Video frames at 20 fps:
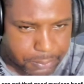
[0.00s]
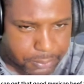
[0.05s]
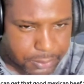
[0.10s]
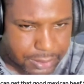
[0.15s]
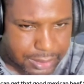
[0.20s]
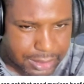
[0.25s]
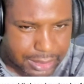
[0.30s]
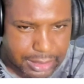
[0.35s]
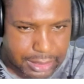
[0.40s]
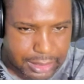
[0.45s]

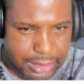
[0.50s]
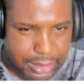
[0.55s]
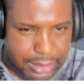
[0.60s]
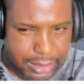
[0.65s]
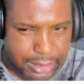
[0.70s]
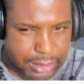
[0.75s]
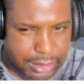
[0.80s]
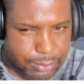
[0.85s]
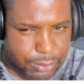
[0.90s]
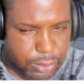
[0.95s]
And I don't know if
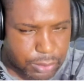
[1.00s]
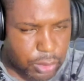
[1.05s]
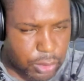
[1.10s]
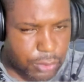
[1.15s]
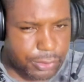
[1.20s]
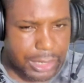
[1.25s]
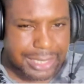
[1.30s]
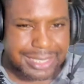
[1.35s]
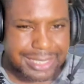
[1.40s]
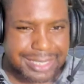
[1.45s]
Customato
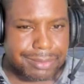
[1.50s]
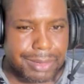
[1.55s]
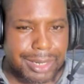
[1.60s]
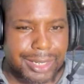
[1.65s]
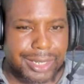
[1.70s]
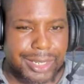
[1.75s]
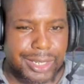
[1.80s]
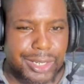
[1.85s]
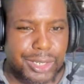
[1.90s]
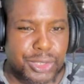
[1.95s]
could do
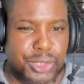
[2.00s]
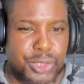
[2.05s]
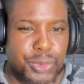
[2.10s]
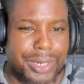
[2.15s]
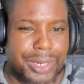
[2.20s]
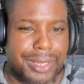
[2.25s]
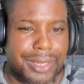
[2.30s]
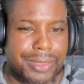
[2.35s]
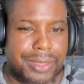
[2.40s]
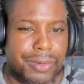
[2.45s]
anything with
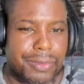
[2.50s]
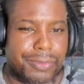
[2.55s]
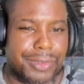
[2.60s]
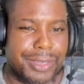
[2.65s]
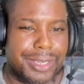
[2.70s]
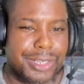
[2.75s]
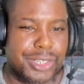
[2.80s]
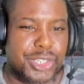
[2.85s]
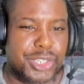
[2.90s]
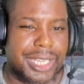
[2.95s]
Anthony
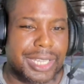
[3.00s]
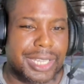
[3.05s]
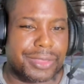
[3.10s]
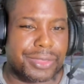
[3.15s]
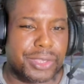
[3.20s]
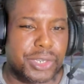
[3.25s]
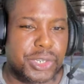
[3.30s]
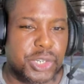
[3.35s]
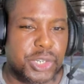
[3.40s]
Joshua.